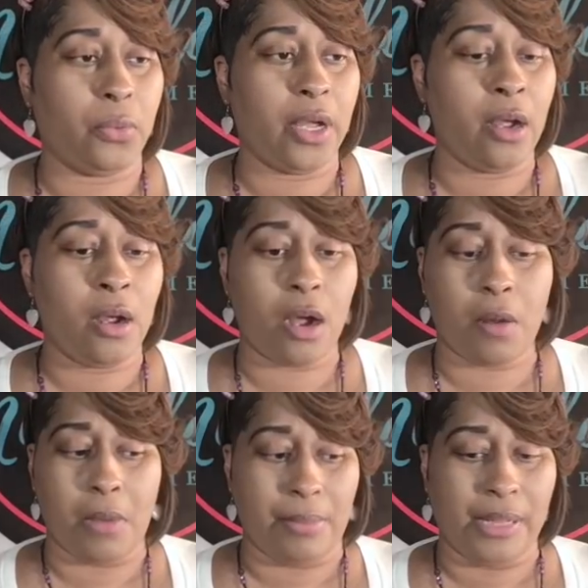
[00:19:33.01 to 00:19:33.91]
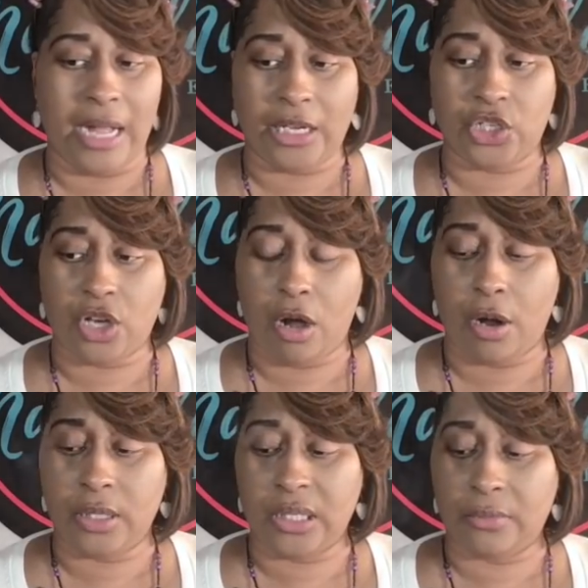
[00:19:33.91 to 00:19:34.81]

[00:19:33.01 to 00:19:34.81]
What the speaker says: Where are my blockage cards?